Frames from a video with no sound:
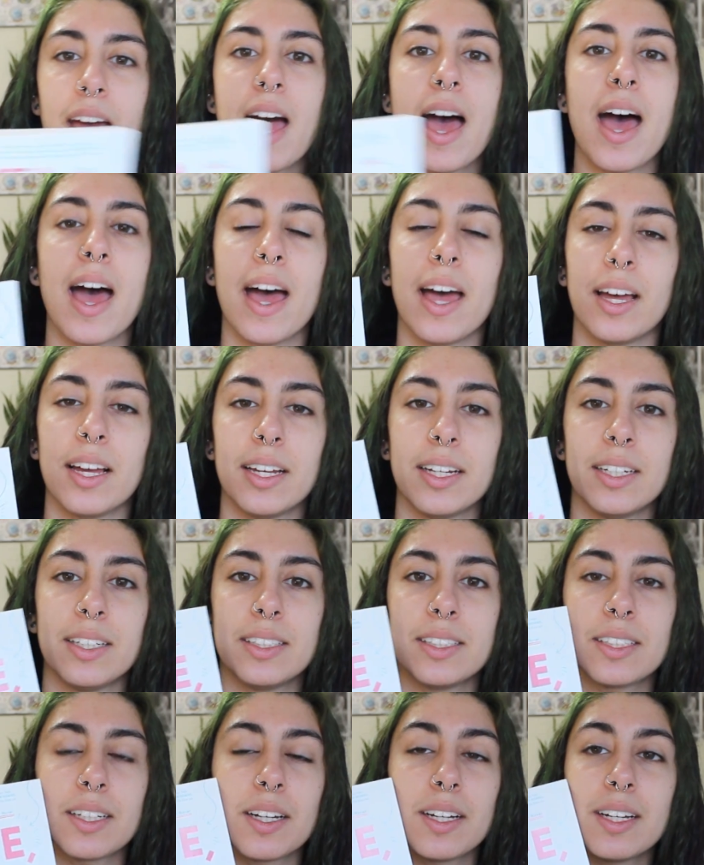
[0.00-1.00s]

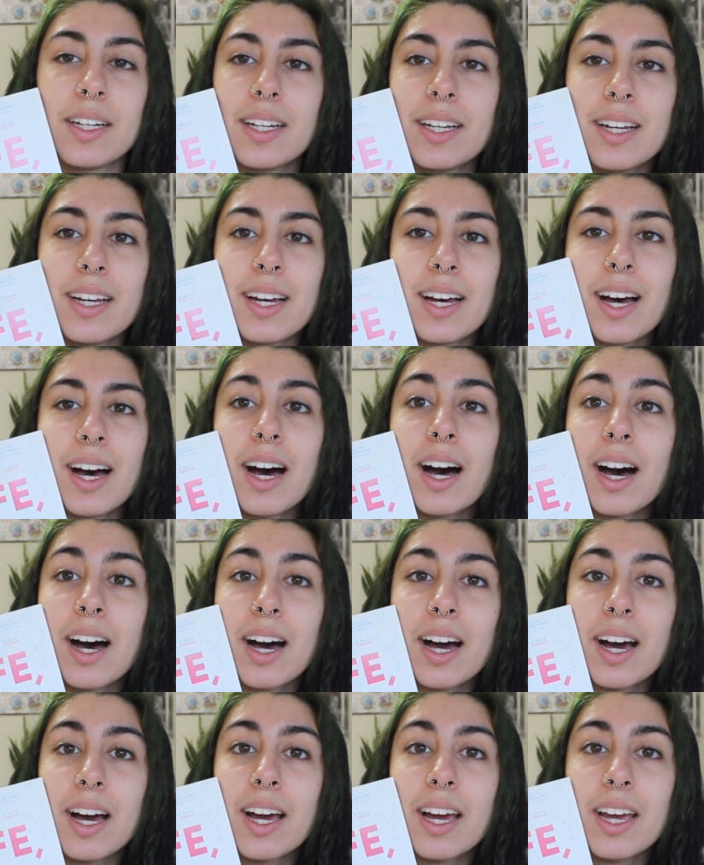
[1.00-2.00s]
And
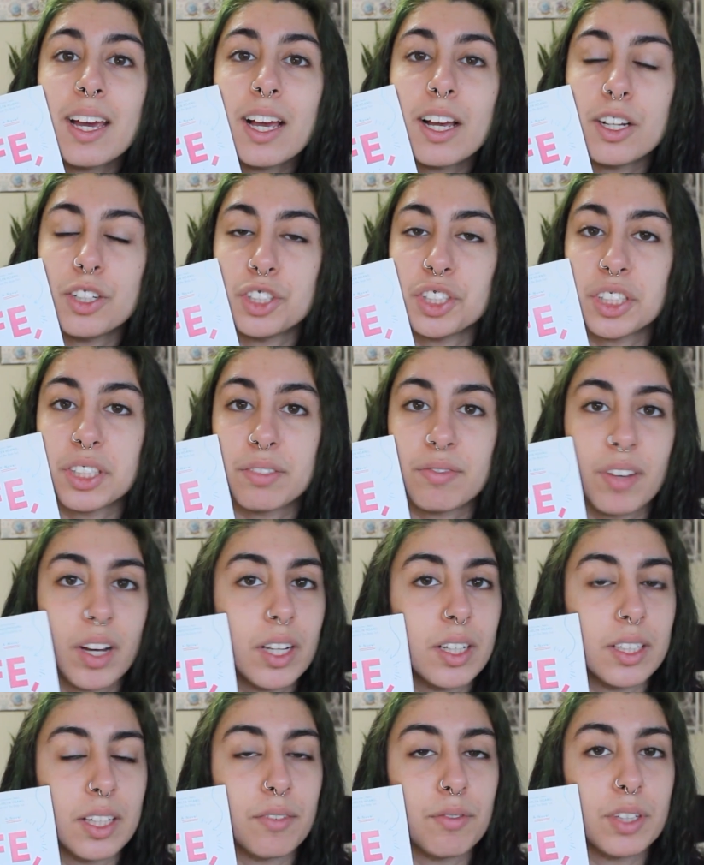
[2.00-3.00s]
I just
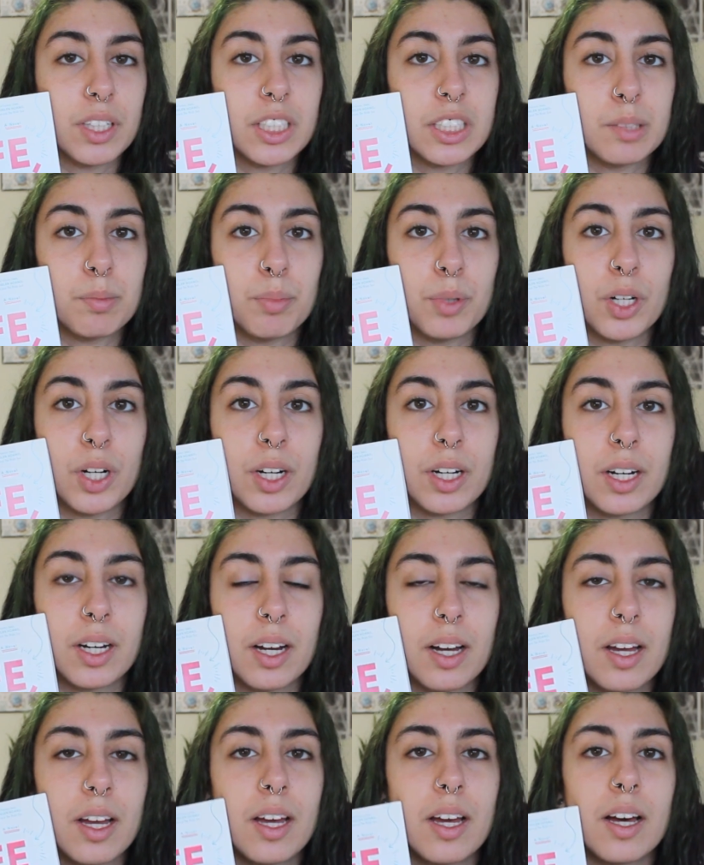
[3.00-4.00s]
fell in love with this book.
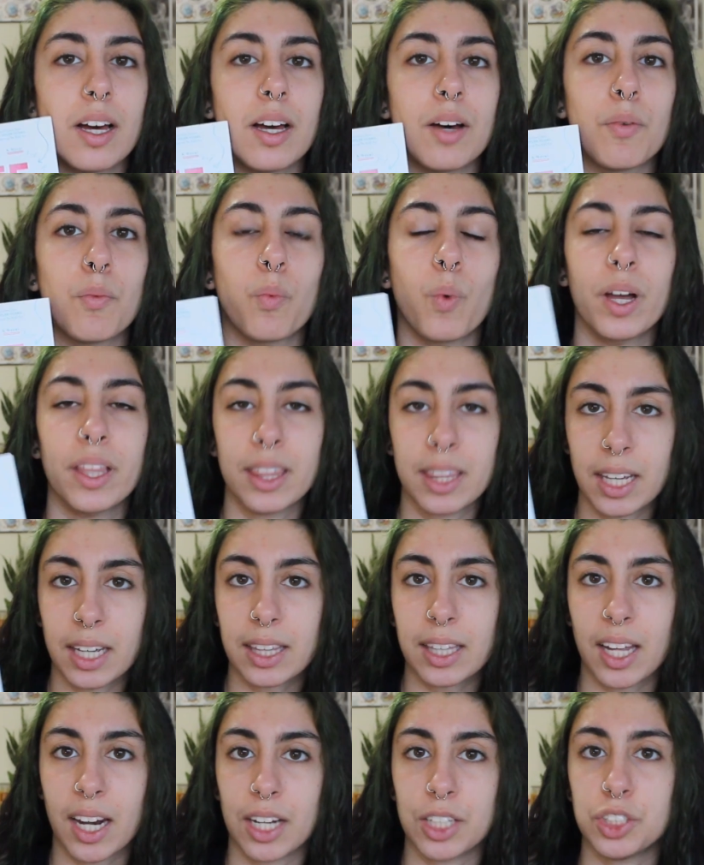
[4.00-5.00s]
One
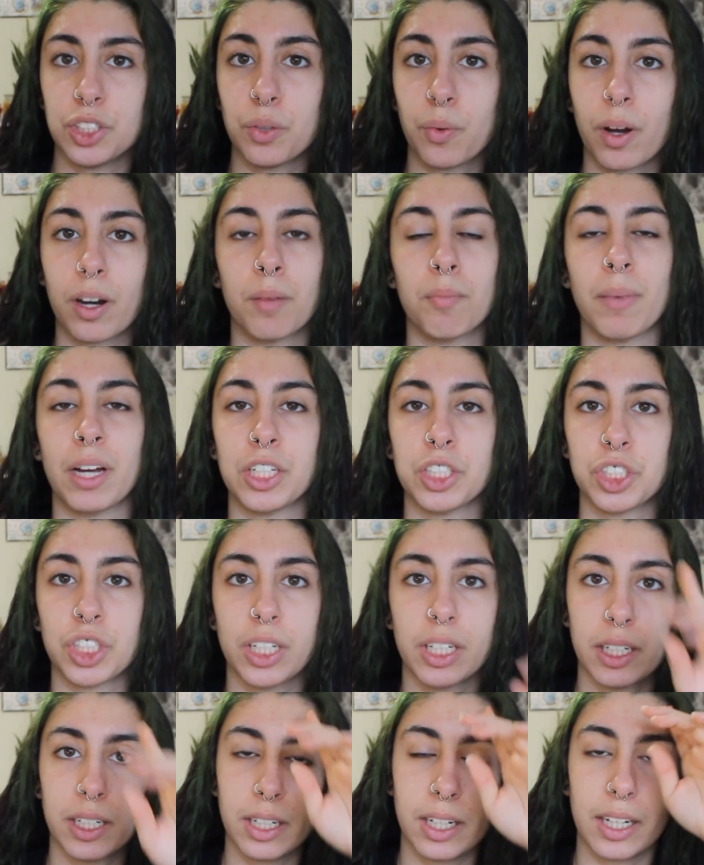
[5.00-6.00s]
thing that I do want to
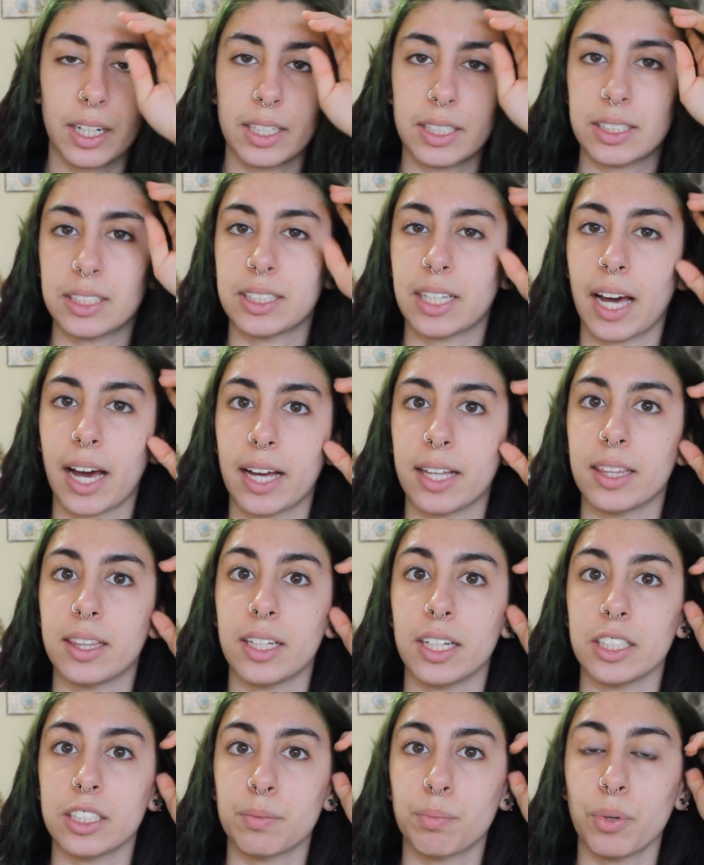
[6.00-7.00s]
mention is that
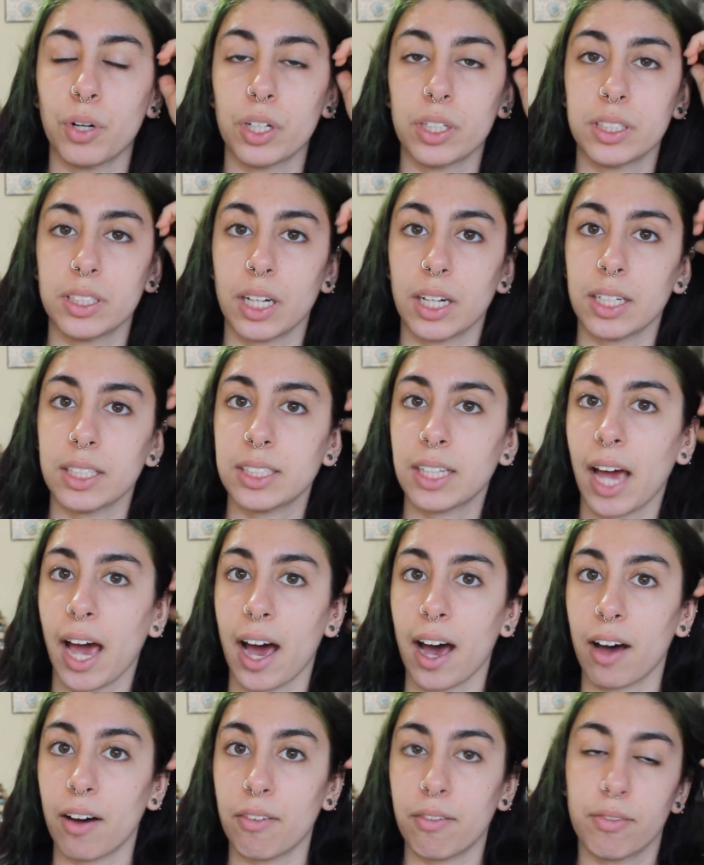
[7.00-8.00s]
this book does
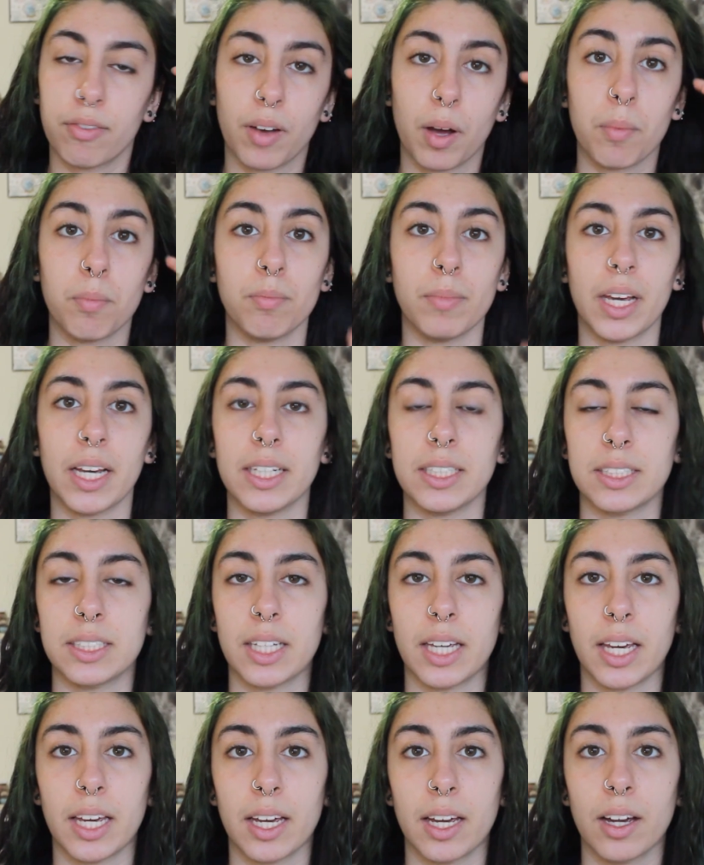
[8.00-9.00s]
have
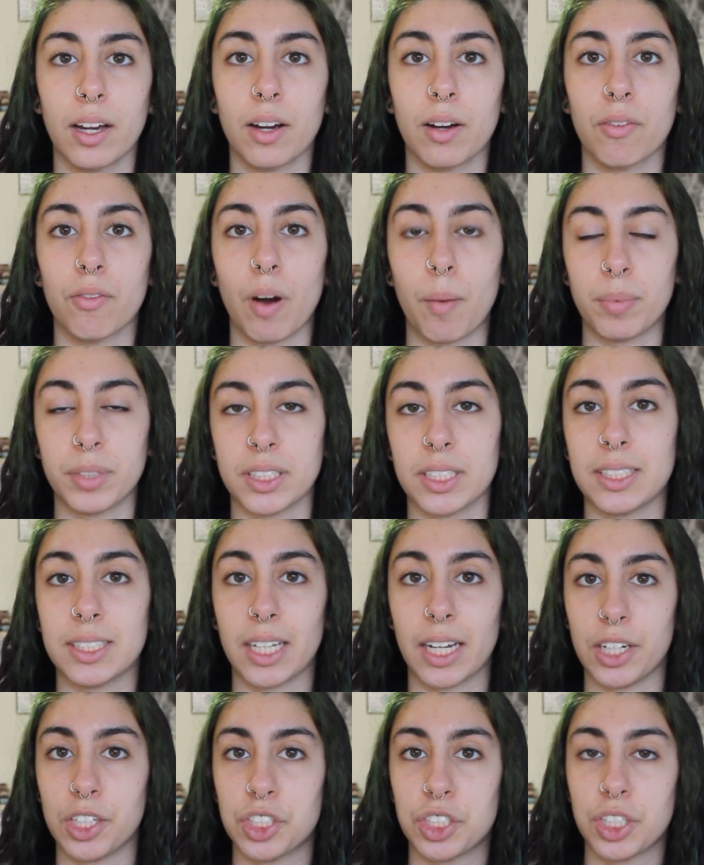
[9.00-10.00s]
amazing
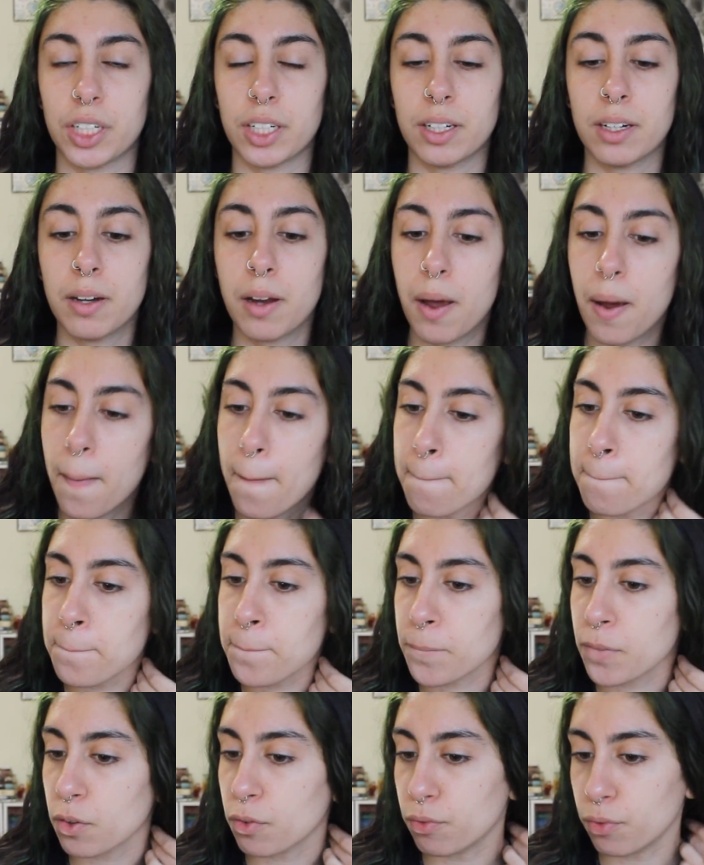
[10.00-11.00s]
representation
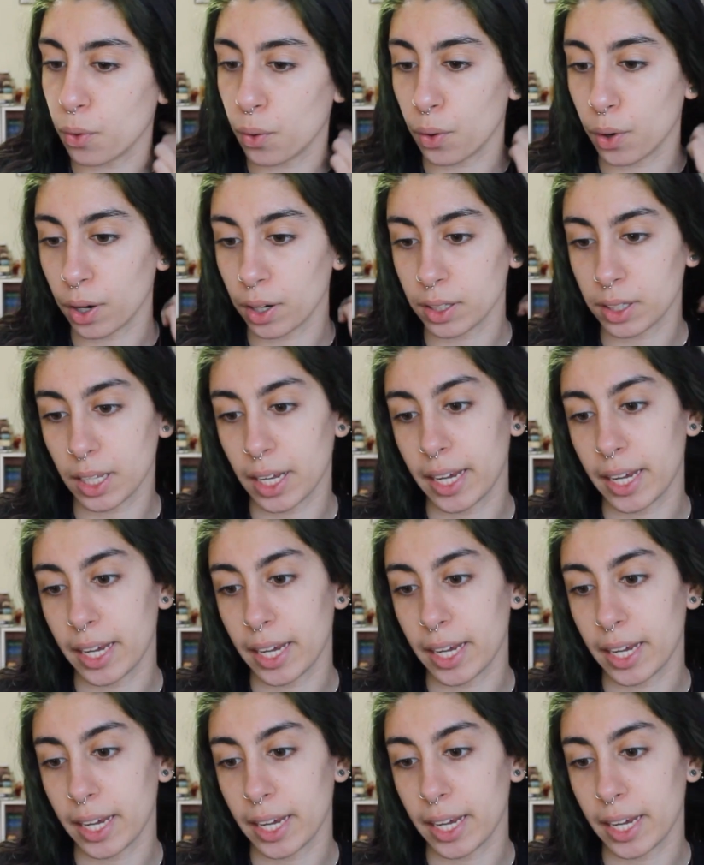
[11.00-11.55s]
for